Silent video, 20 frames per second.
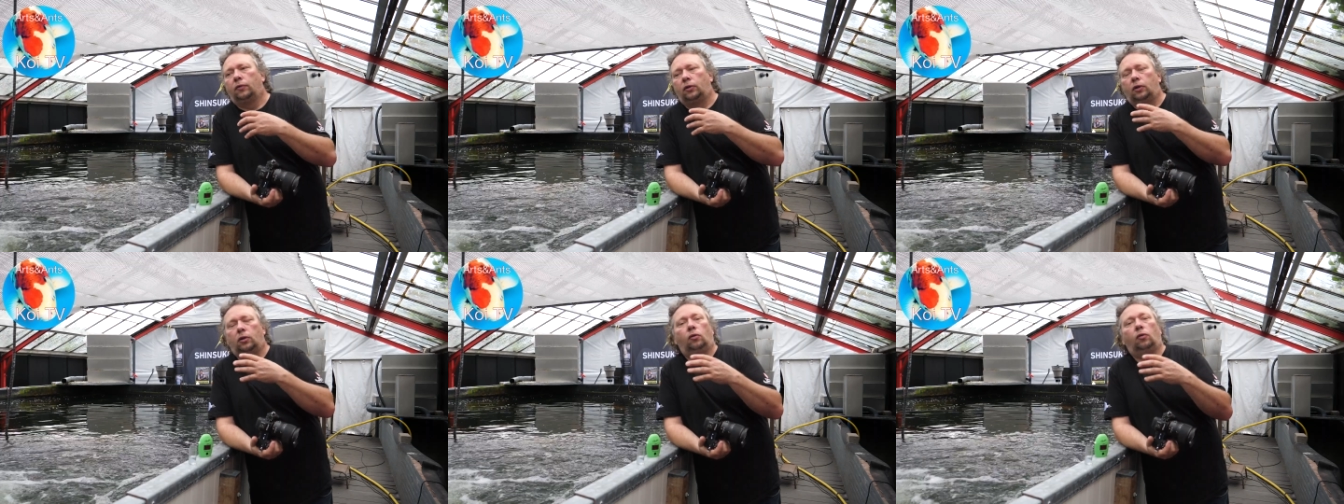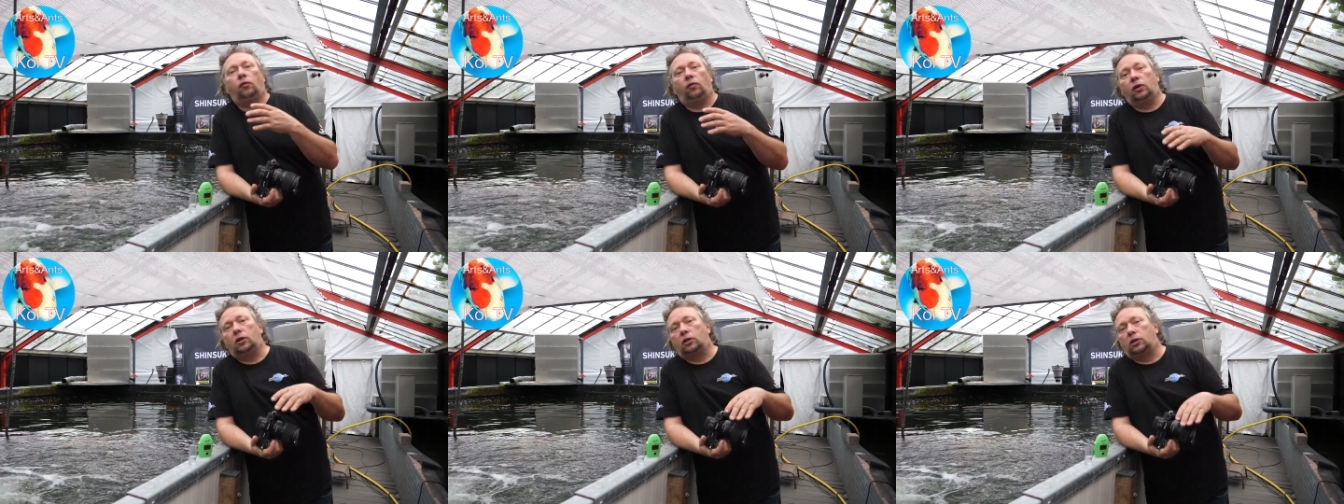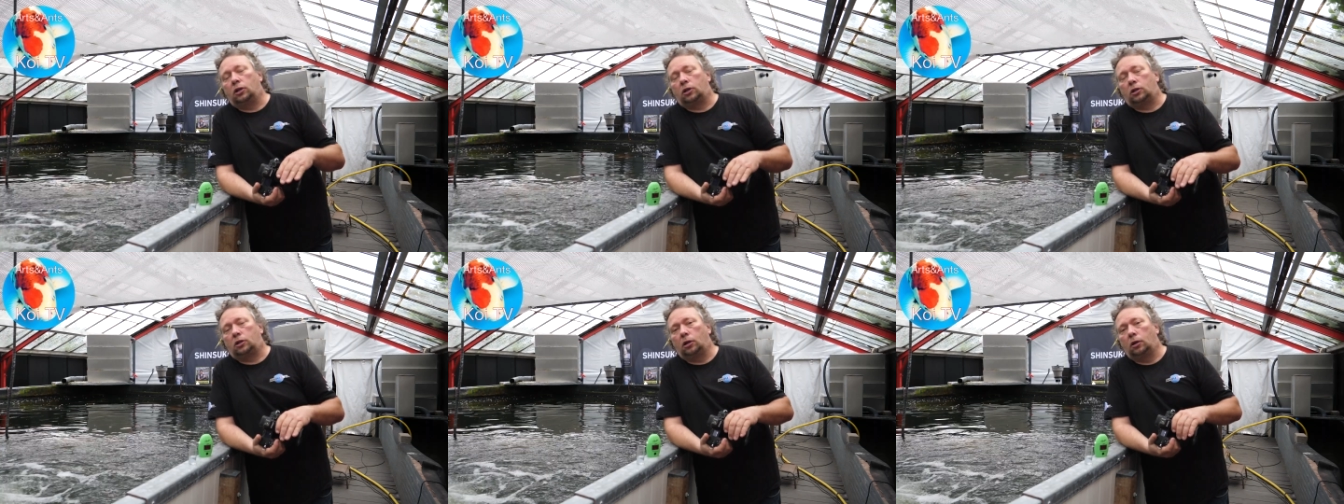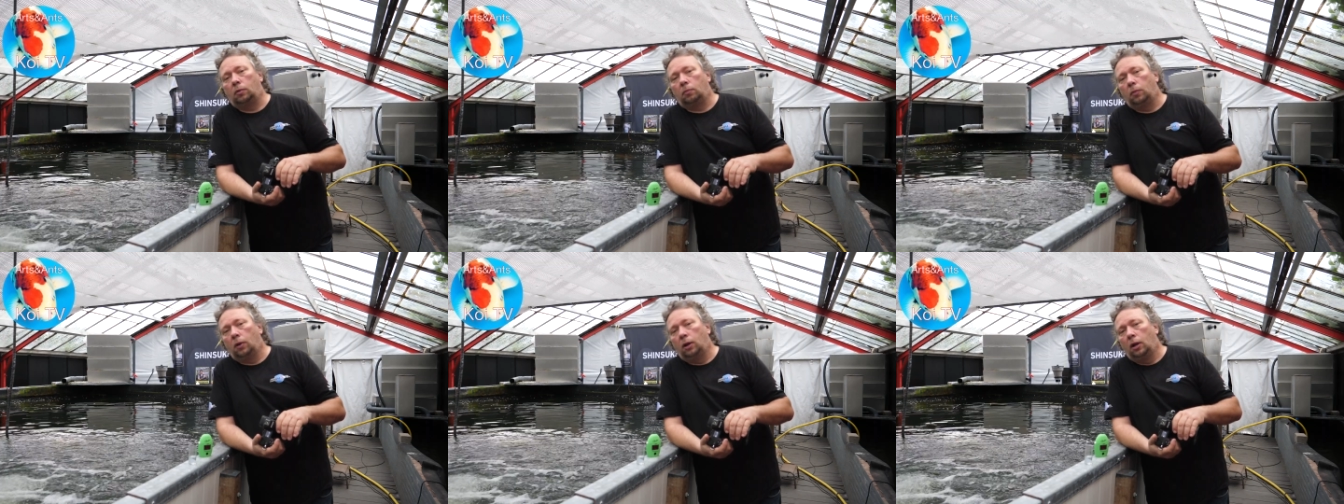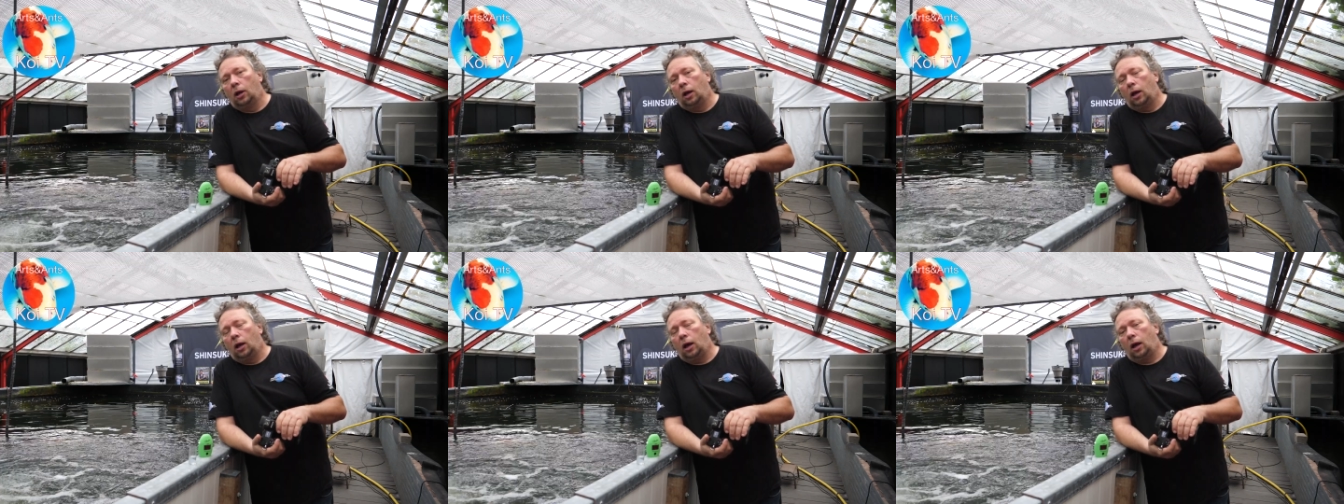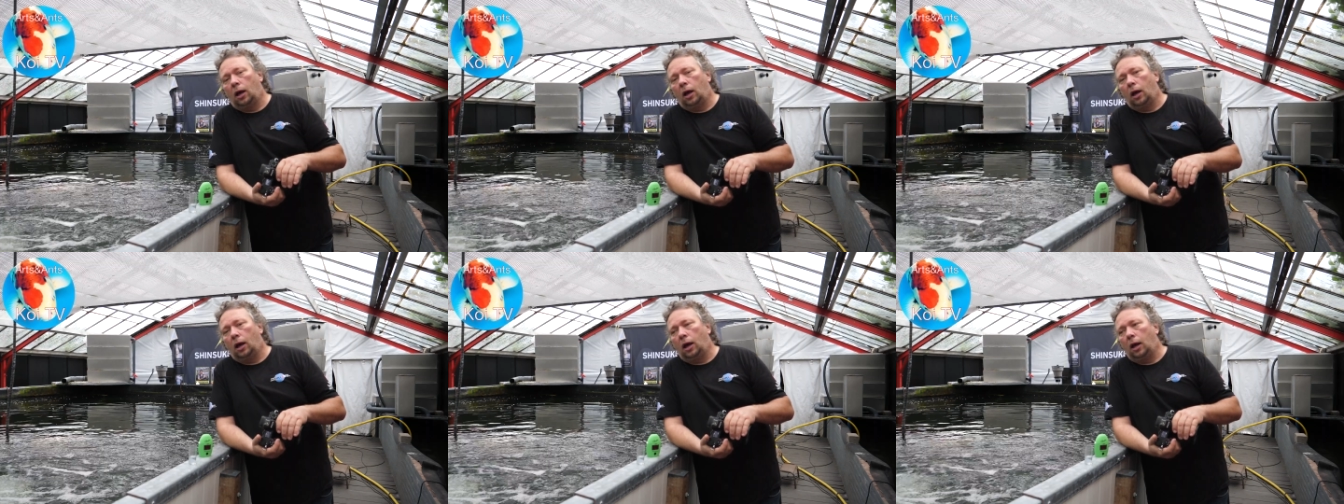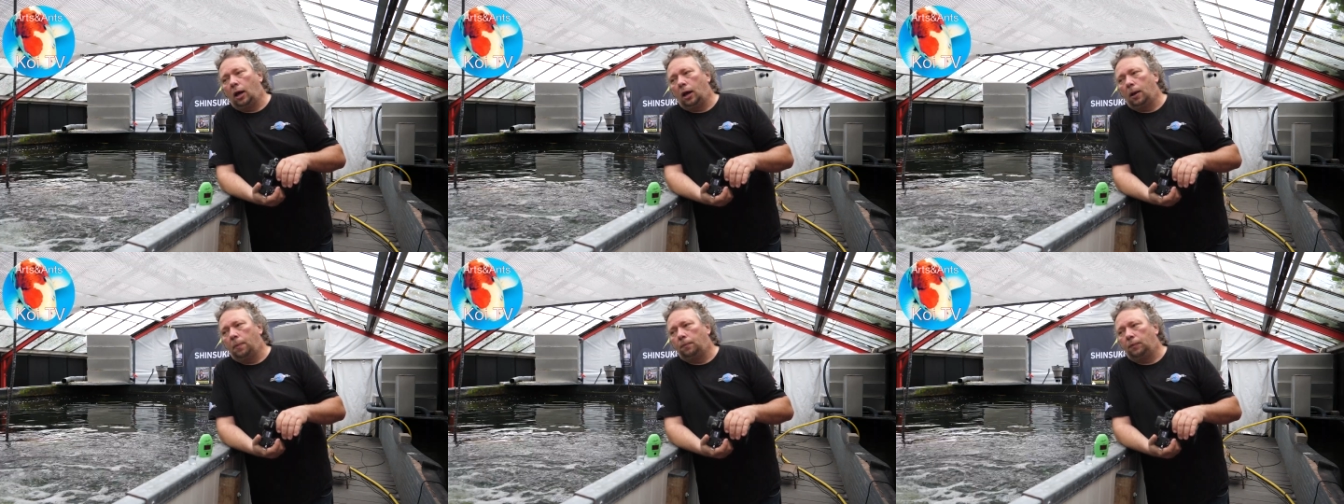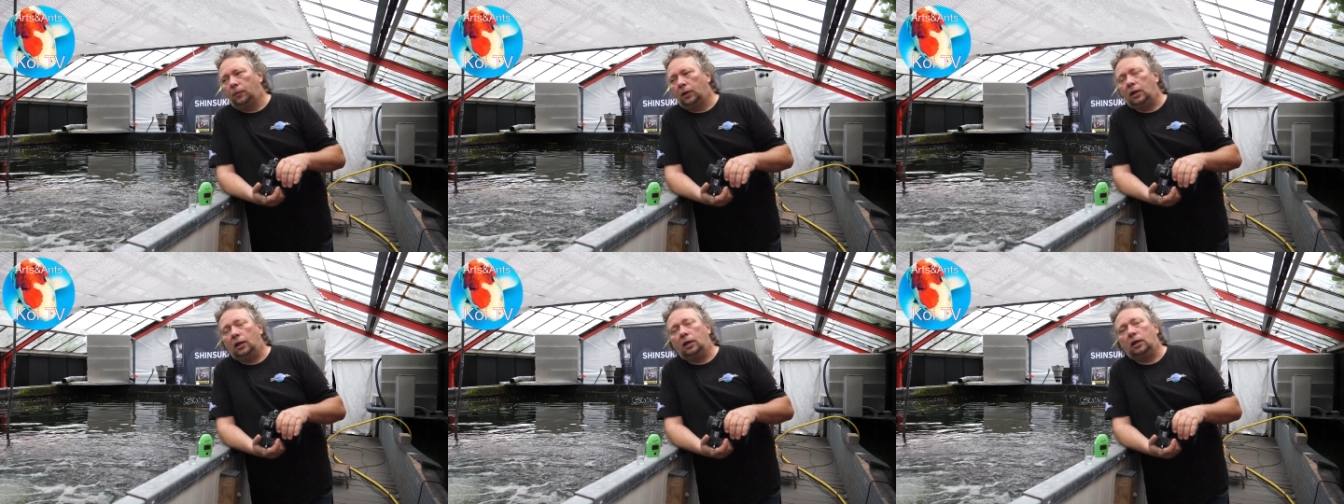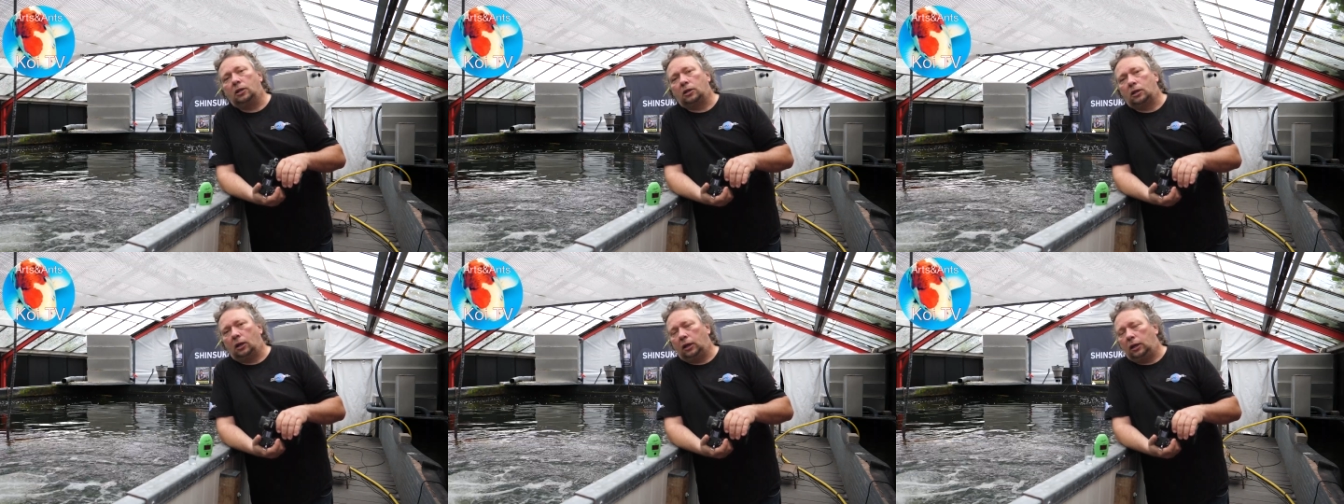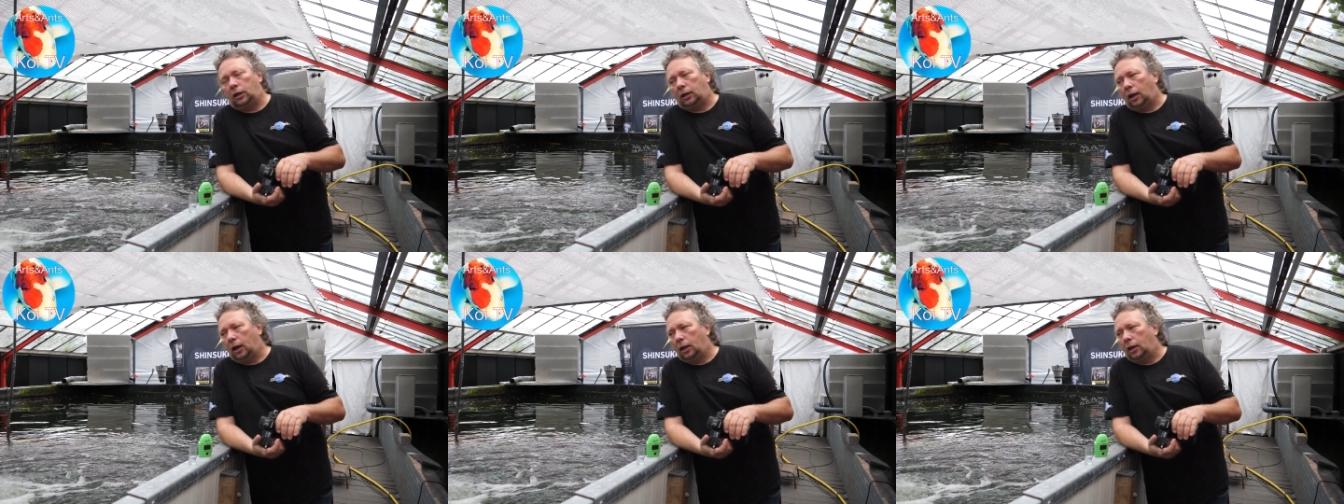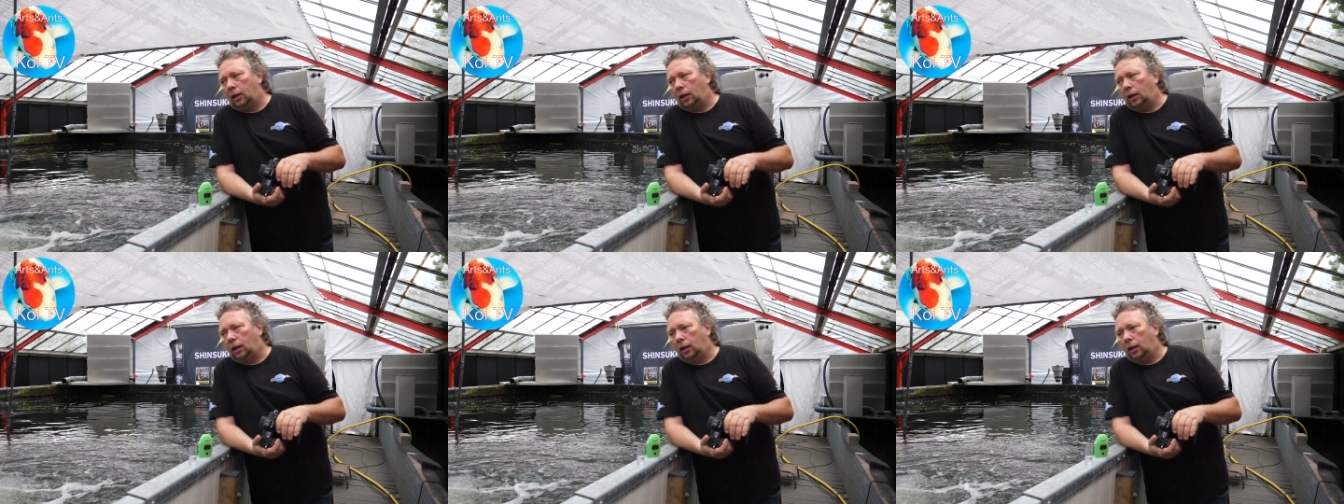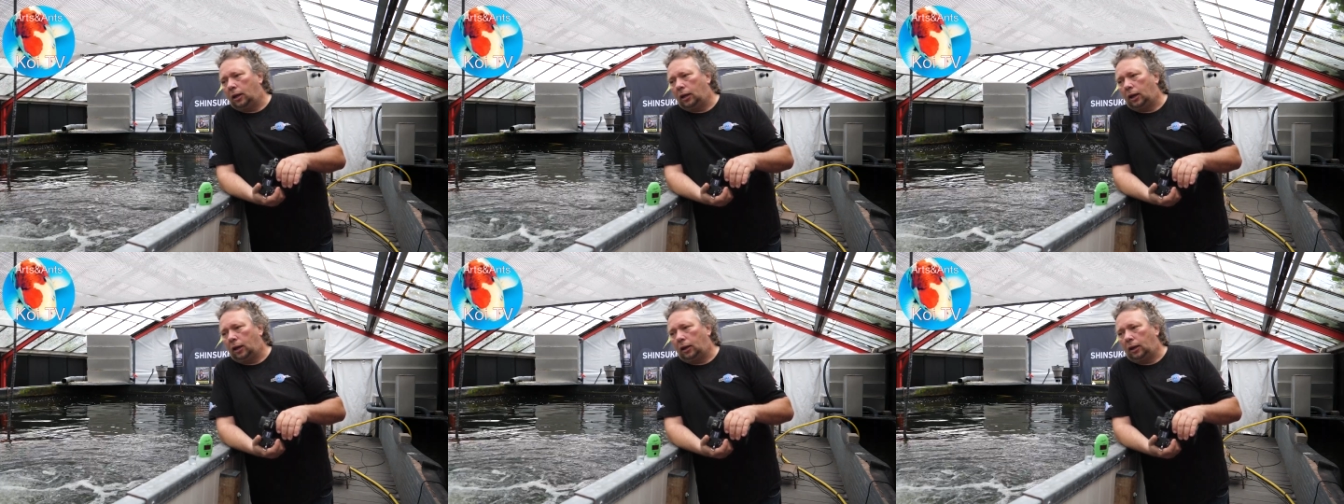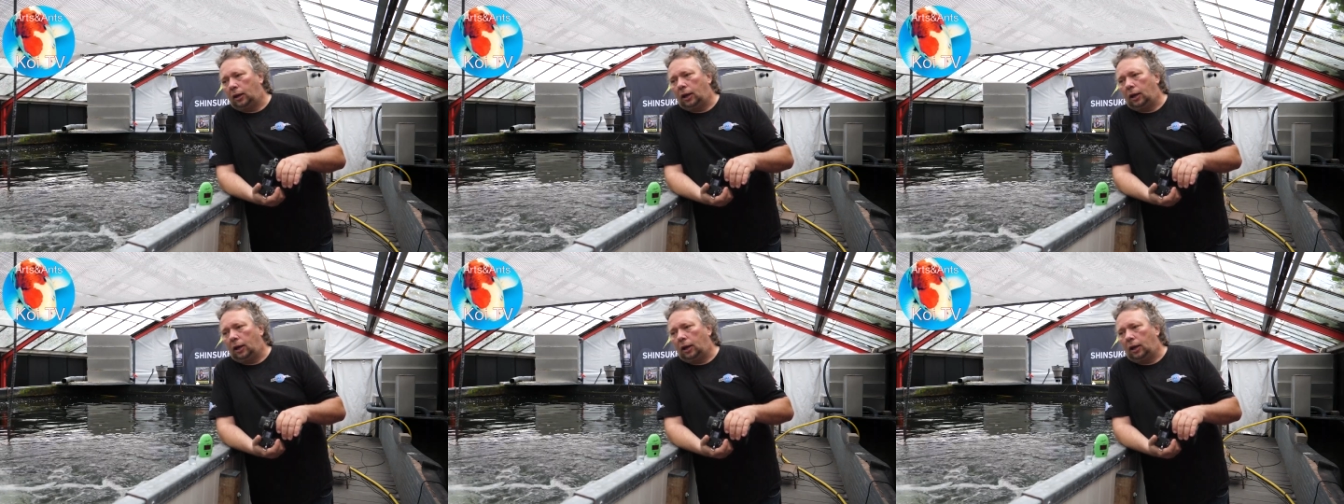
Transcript: the UV system uh, easily can uh, can